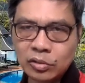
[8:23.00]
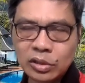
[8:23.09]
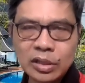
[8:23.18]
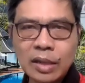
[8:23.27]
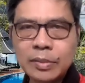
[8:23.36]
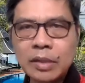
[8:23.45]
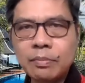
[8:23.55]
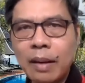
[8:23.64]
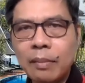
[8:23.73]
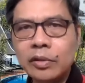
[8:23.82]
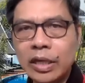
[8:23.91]
Itong sinabi ni
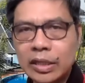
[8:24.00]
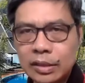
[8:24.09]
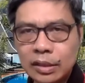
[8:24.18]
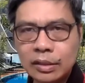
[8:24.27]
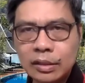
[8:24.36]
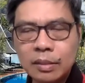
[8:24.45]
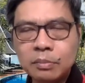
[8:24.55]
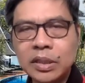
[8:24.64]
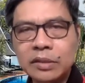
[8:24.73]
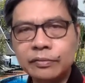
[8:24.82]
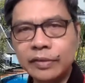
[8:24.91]
Pablo ay
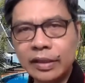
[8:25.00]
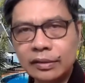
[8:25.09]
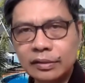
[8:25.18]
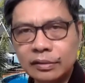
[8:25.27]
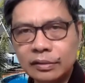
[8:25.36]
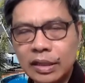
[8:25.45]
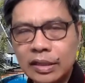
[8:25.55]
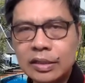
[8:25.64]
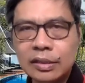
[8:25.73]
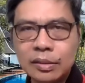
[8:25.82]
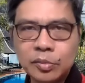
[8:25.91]
perfect na
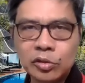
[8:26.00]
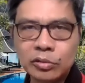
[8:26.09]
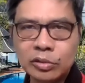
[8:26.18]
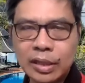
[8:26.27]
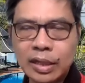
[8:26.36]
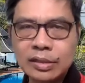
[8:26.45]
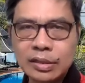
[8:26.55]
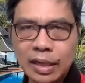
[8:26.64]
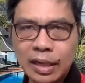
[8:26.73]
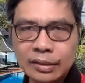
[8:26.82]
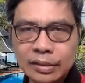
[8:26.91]
description sa kay
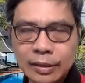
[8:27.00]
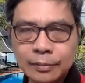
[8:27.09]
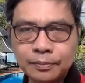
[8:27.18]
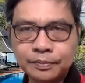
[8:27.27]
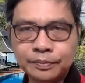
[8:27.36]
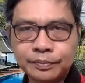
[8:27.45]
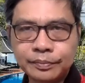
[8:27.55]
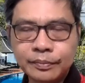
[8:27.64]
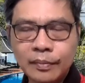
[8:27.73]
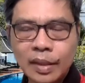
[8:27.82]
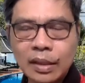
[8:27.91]
Gehazi.
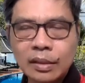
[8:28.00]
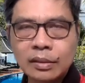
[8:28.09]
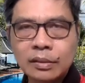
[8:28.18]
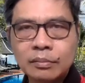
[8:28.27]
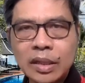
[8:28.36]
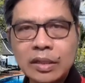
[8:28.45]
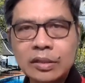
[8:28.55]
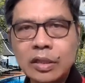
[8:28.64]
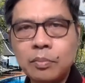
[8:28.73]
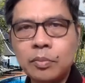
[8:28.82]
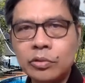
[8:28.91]

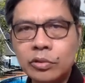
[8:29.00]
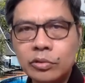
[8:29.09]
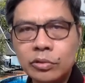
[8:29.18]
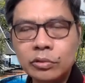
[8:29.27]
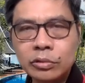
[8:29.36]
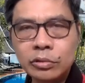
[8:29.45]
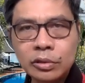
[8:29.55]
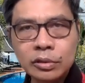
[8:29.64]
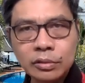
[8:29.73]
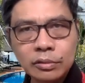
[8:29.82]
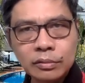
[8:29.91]
Because he pursued
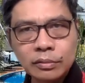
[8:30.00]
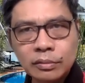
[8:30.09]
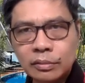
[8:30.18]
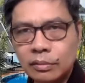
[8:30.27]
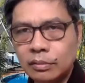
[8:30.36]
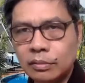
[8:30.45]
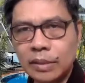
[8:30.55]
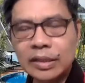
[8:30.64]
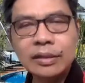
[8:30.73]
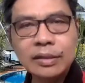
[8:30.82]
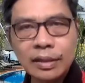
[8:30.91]

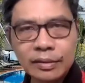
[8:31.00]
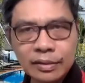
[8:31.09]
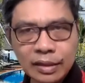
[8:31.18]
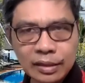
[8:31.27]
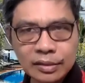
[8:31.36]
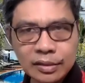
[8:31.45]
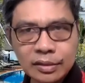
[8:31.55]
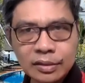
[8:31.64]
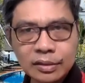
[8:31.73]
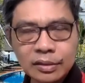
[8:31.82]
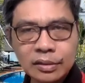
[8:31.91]
material
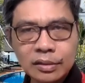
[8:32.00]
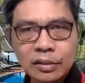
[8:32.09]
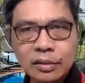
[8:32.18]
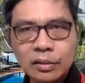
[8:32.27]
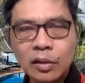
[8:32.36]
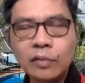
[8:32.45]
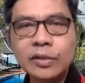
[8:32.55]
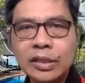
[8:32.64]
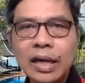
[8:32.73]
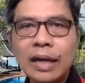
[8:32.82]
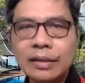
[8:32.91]
things
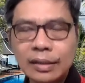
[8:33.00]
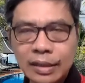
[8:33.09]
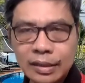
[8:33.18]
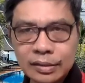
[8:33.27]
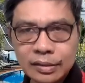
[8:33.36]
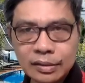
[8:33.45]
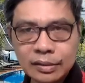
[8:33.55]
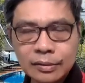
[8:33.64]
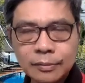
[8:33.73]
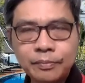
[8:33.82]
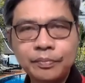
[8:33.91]
over
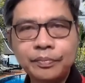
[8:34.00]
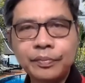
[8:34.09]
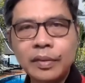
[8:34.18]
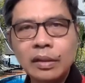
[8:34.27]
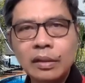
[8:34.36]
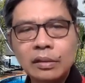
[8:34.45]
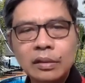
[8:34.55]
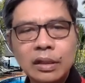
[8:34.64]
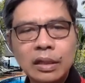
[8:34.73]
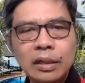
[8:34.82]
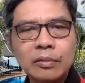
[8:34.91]
godliness.
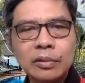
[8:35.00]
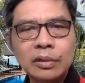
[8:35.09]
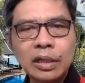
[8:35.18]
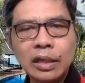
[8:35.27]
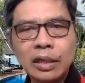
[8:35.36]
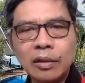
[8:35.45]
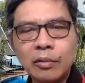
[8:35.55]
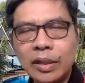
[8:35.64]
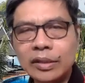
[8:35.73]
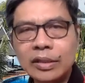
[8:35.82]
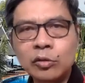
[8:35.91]
He
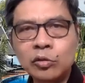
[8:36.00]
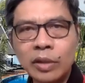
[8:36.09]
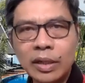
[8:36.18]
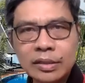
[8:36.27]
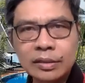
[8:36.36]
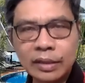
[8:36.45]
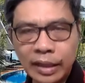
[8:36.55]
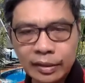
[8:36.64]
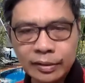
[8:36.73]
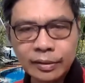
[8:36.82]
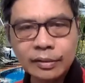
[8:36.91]
went into a
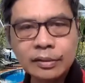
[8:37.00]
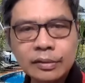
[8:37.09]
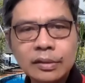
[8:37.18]
snare.